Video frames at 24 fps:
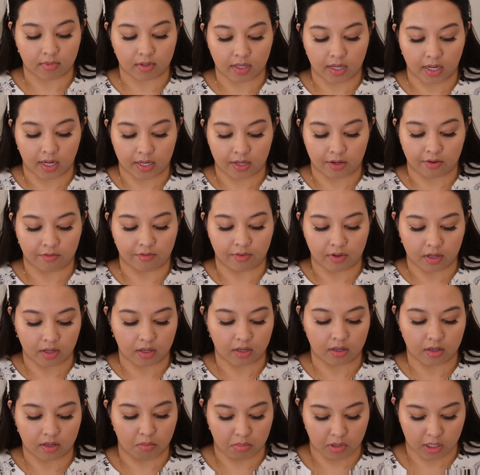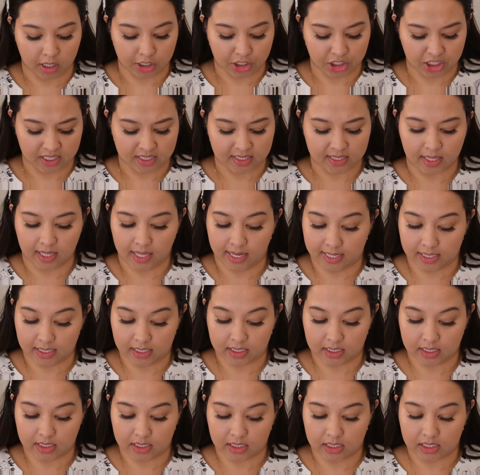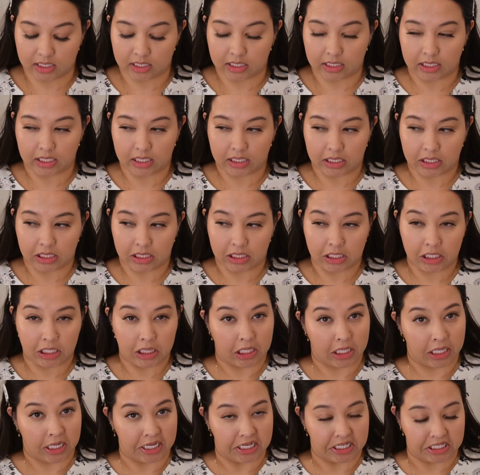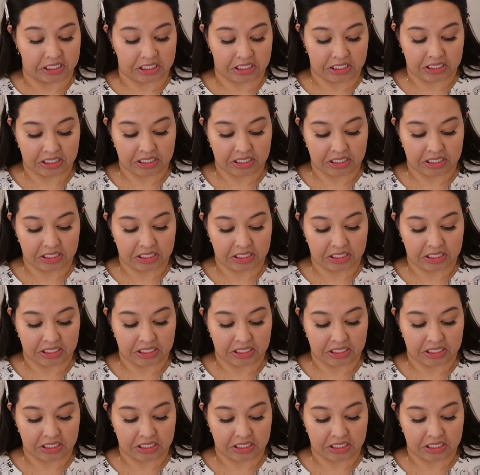kind of a blush. It's light. It's a little light.